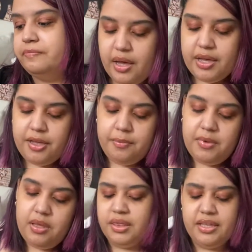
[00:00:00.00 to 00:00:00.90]

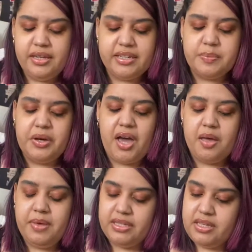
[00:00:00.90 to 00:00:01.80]
Um, the next book
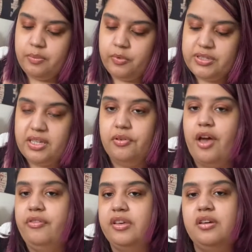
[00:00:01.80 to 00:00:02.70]
I picked up was a
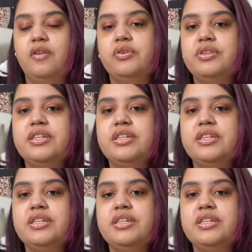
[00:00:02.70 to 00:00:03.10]
graphic novel.